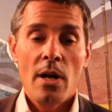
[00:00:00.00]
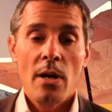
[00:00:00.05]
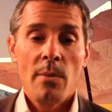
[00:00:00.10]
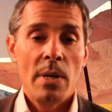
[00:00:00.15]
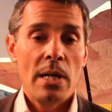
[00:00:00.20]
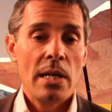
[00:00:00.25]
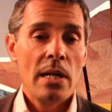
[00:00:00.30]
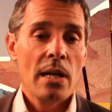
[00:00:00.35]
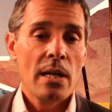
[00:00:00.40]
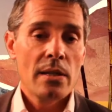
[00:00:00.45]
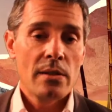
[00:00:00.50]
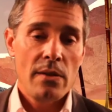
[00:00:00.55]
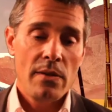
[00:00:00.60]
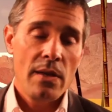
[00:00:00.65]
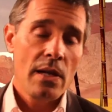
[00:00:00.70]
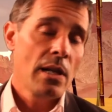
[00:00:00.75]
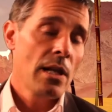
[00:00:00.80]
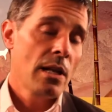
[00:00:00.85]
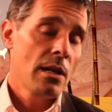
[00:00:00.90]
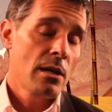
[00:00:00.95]
I mean, I had to
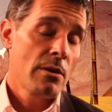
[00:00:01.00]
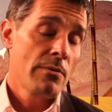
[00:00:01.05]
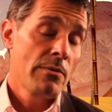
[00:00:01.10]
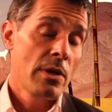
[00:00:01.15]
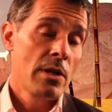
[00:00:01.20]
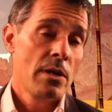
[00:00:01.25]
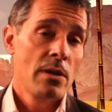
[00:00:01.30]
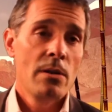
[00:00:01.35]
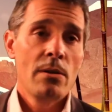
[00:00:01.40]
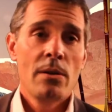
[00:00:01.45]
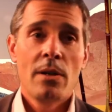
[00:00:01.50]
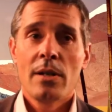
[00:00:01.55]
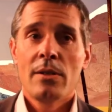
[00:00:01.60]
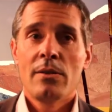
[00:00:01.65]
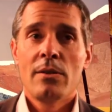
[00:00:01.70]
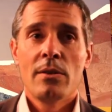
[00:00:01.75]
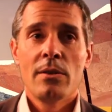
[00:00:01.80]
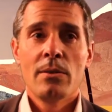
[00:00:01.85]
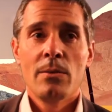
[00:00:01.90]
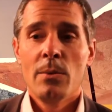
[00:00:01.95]
think like a raccoon, I had
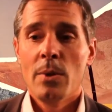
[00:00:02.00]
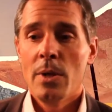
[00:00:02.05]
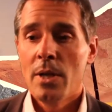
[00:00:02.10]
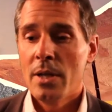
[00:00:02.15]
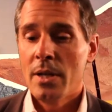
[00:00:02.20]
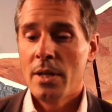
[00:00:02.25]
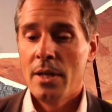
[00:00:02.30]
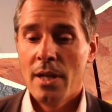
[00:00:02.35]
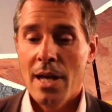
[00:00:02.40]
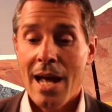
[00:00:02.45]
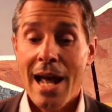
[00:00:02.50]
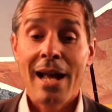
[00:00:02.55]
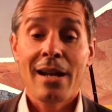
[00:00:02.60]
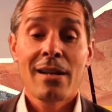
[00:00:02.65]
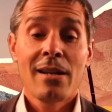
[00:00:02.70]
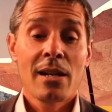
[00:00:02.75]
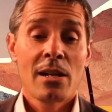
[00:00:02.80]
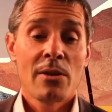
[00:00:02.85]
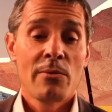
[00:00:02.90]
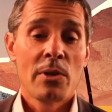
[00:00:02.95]
to act
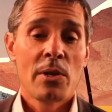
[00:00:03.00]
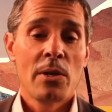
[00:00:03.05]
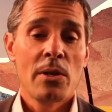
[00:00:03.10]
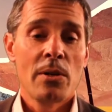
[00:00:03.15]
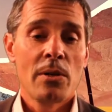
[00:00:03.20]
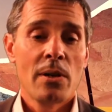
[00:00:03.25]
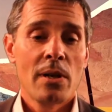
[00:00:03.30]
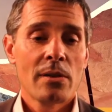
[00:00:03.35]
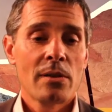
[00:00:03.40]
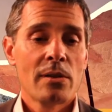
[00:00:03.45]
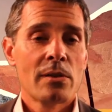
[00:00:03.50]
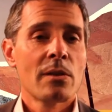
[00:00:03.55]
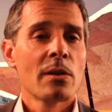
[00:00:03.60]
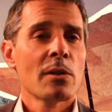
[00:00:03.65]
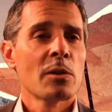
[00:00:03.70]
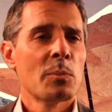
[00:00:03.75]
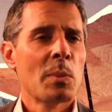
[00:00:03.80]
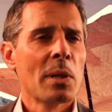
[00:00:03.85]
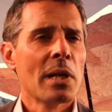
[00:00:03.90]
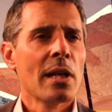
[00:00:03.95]
like a raccoon, I had to
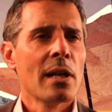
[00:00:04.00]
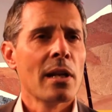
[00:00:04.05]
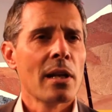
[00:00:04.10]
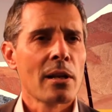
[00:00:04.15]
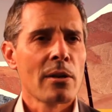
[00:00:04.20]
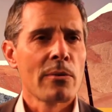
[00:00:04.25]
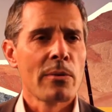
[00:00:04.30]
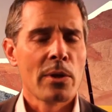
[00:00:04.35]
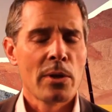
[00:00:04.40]
start speaking like a